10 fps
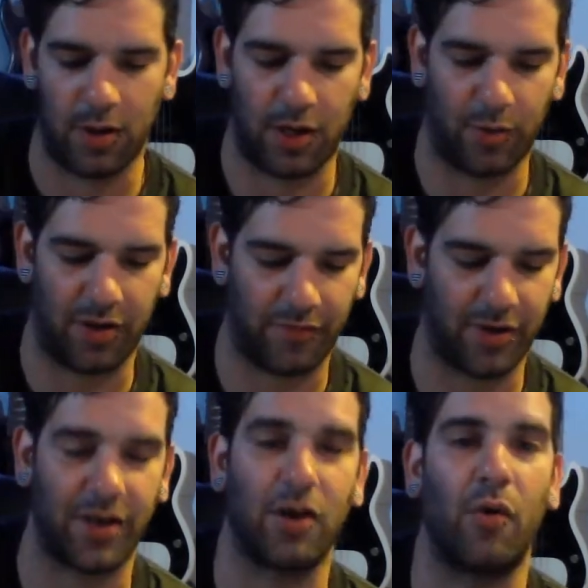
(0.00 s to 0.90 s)
with
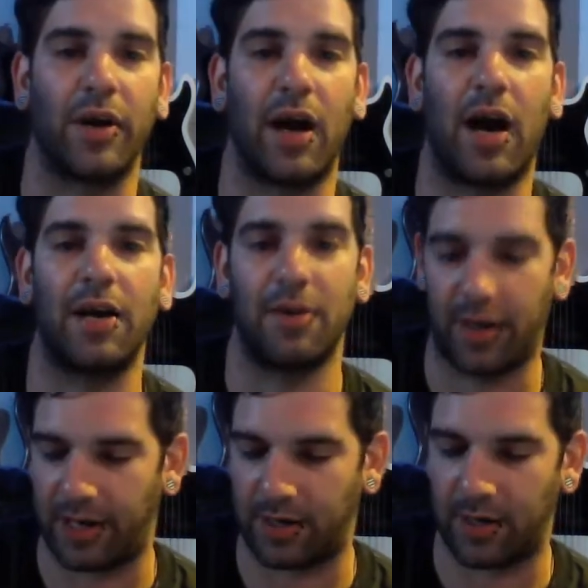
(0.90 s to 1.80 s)
everything going on.
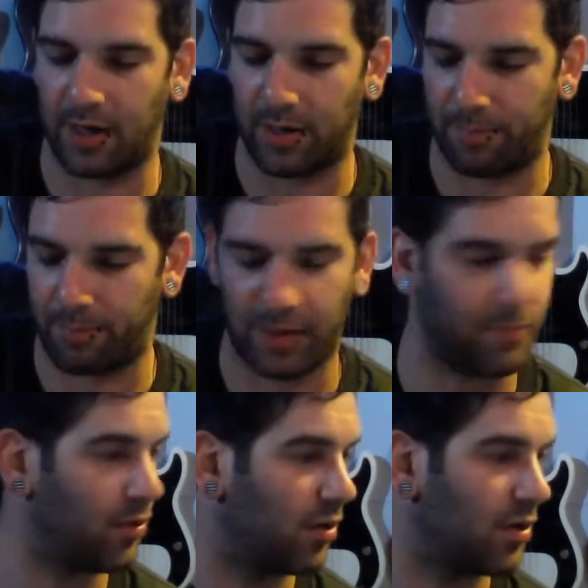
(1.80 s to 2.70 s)
Like,
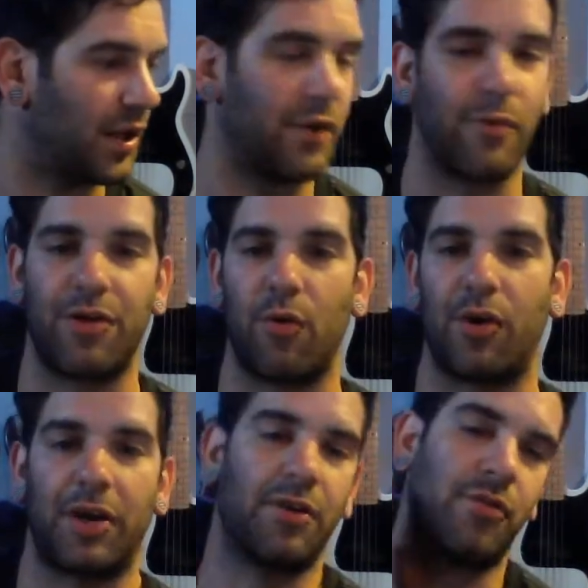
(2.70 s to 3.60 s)
people are like
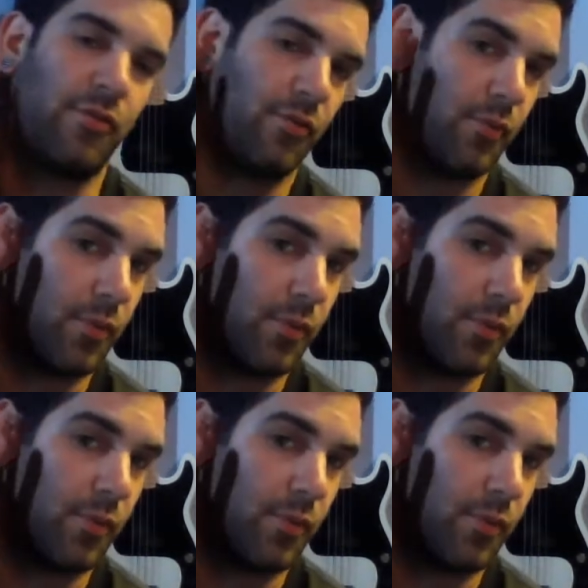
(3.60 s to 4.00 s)
resorting to